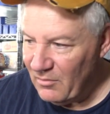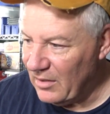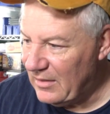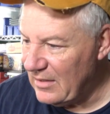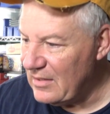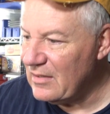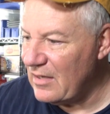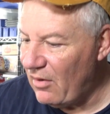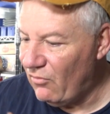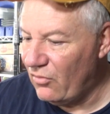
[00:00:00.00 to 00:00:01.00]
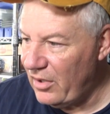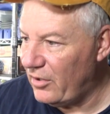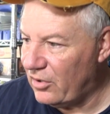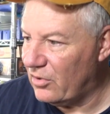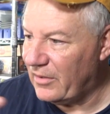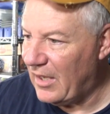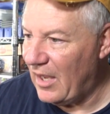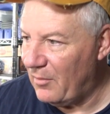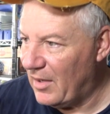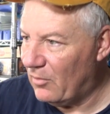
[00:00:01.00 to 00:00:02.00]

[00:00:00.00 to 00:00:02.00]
But this is a really good game,